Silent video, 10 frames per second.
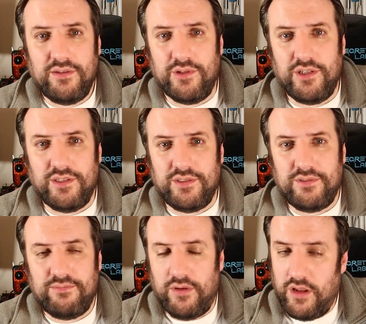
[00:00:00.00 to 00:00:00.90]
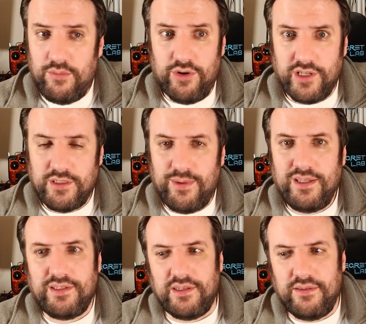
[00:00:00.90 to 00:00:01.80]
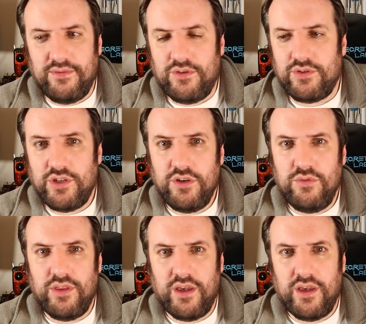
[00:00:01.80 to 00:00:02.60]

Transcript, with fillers: which is a lot more expensive, or two,